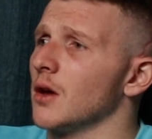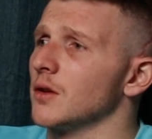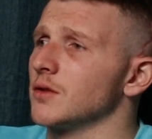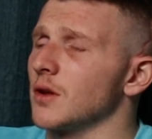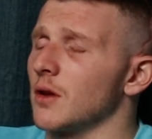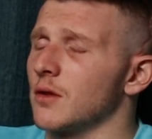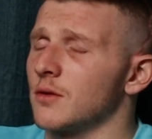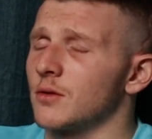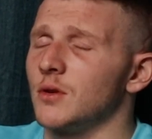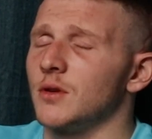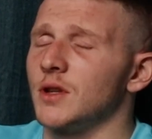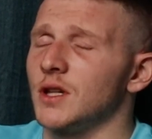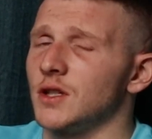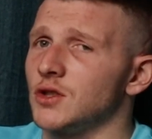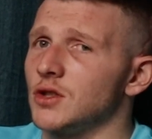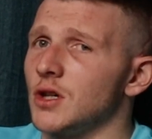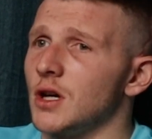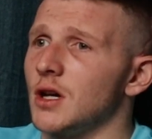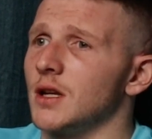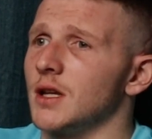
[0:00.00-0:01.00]
So through this
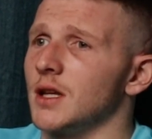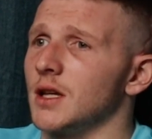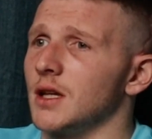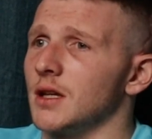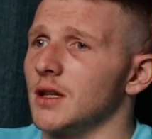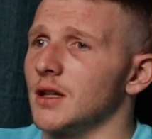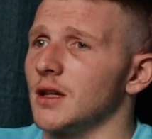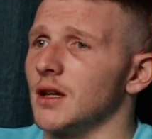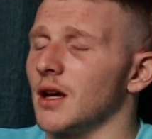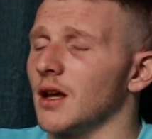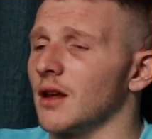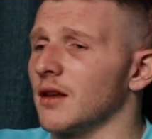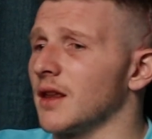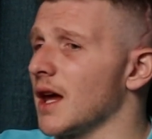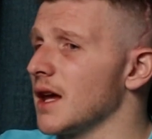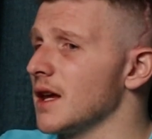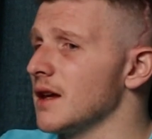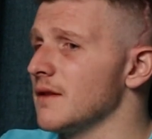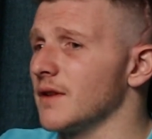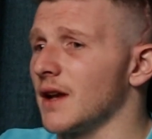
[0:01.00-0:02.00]
journey,
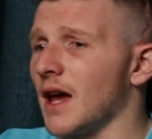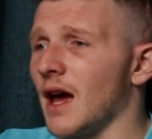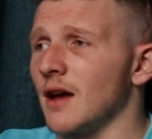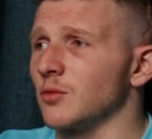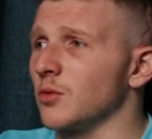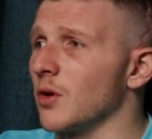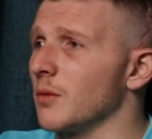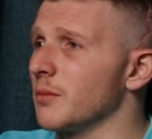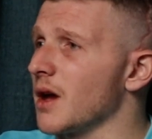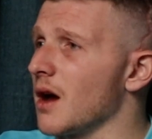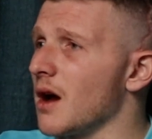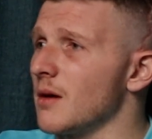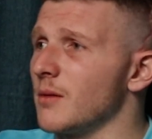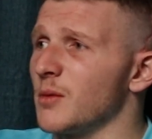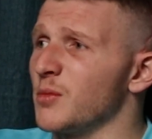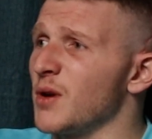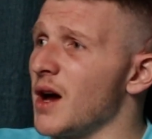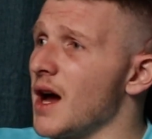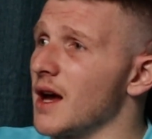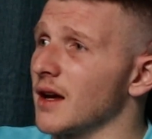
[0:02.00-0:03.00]
they even had one behind
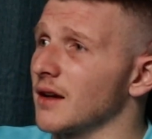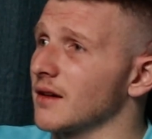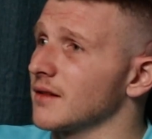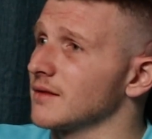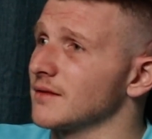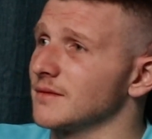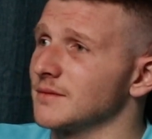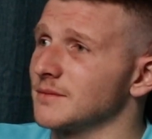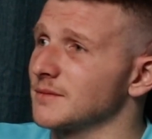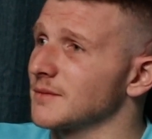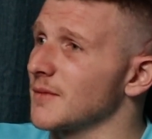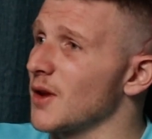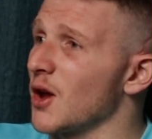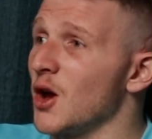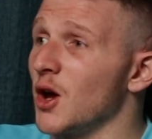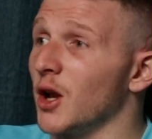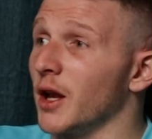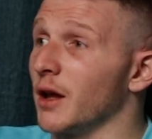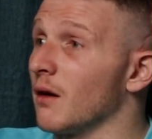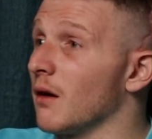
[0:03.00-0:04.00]
my back
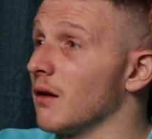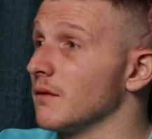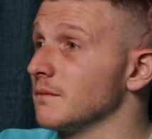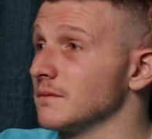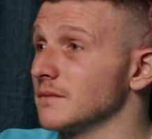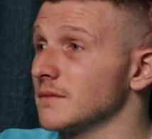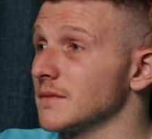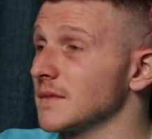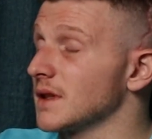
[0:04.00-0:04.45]
early on.